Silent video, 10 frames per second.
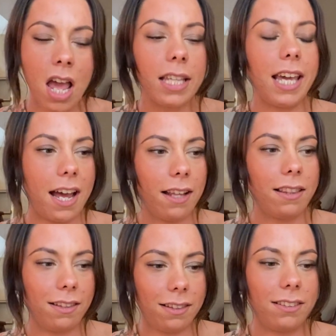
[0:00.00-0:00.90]
Yeah,
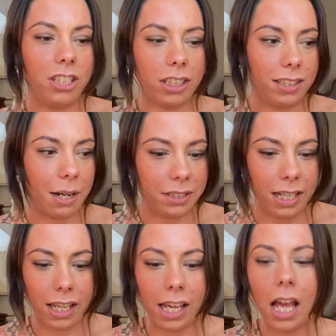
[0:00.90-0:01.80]
just as I was
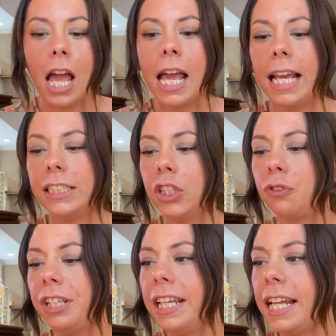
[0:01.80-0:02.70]
thinking. It's just
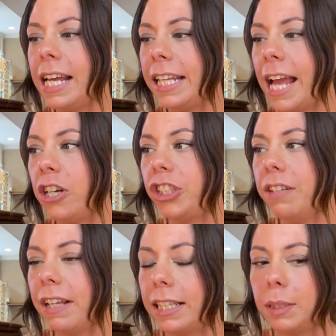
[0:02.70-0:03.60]
really the energy
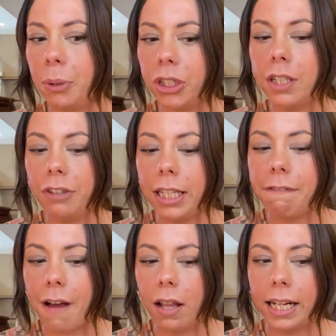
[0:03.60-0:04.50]
of like this person really
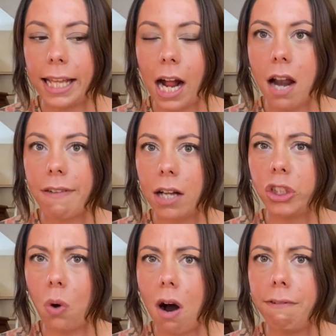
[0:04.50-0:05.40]
felt like they kind of had
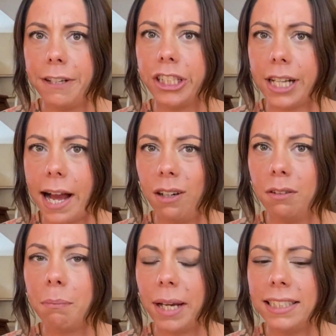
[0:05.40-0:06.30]
you all figured
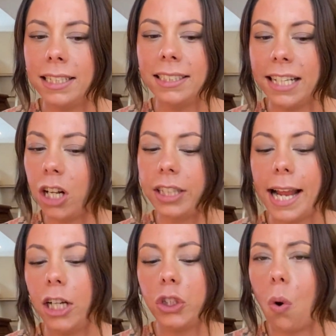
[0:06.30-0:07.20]
out, Pisces. They thought they
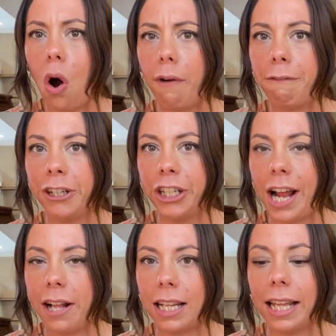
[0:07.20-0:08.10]
had you all figured
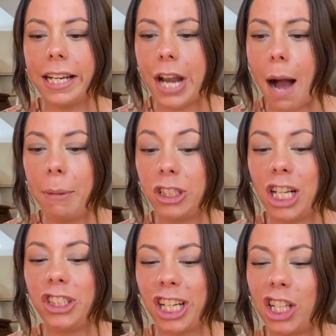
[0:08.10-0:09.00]
out, that like not much
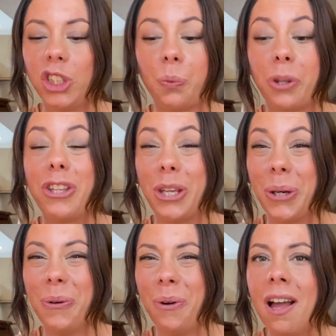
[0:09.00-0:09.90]
had changed with
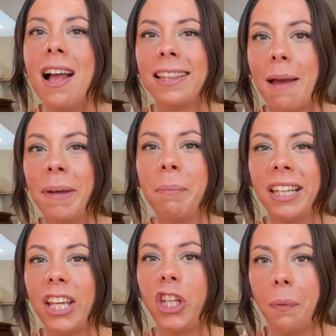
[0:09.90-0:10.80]
you, that maybe
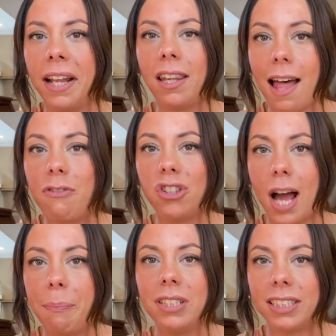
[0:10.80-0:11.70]
like you had leveled
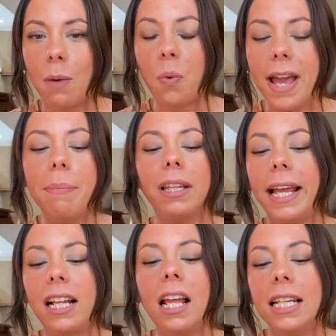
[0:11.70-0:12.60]
up in some way, but
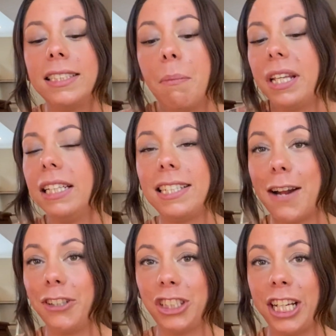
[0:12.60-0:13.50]
like some things
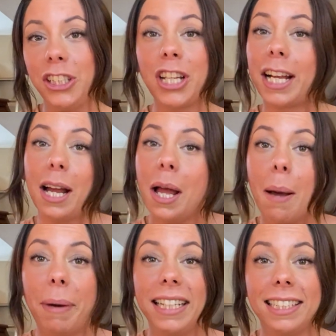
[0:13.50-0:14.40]
never changed. Like
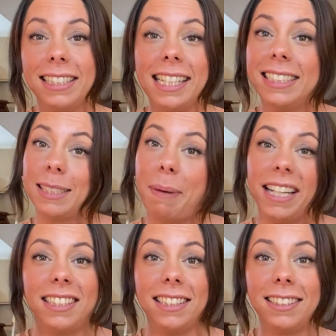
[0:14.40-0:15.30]
Pisces is as
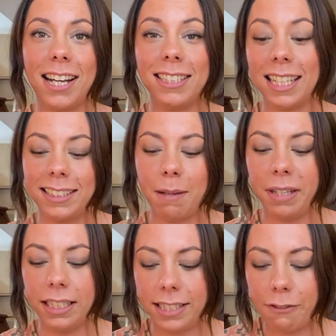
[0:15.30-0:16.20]
Pisces does, like some
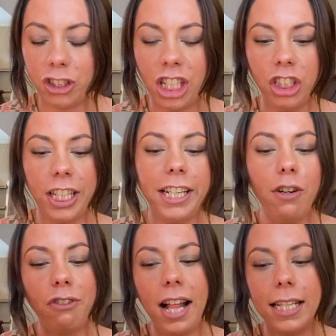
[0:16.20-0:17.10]
things never change. They
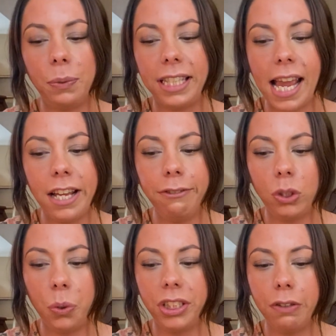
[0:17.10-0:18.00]
didn't realize with the Eight of
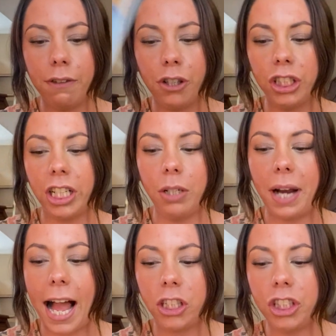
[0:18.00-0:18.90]
Swords in reverse that you
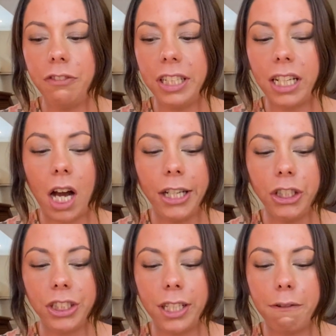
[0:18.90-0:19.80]
would actually really cut
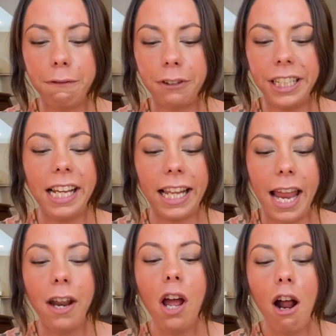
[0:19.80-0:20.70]
yourself free
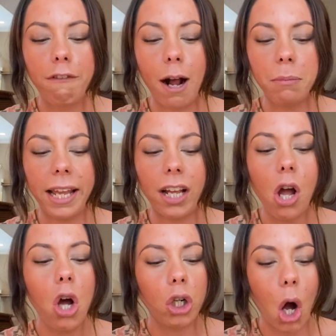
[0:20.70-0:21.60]
again from like
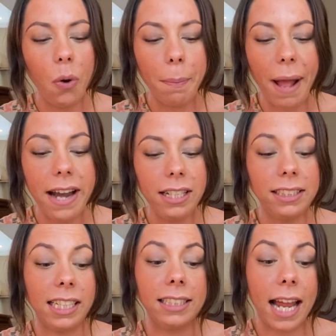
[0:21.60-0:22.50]

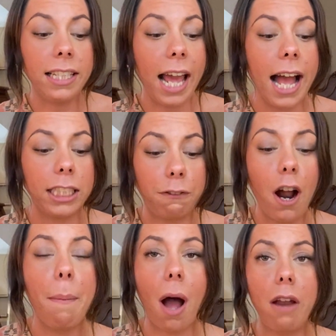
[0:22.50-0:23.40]
codependencies, and yes,
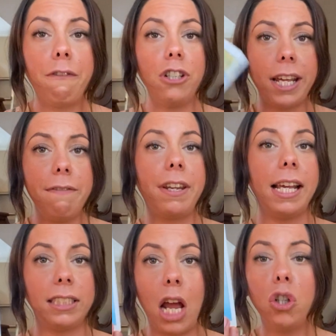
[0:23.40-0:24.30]
from
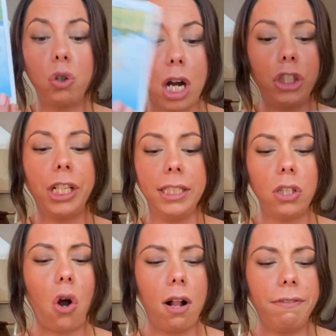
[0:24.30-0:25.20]
unforgiveness and grudges
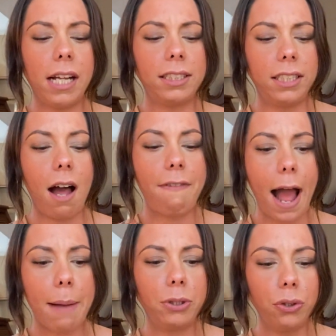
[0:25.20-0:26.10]
and all of that stuff.
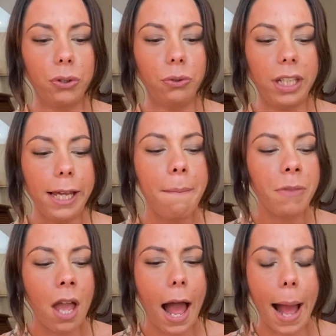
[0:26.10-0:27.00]
Absolutely,
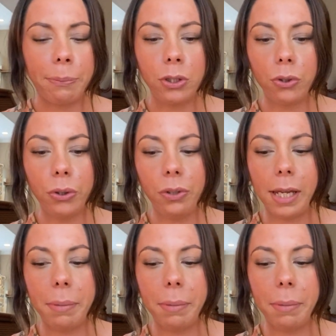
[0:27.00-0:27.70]
absolutely.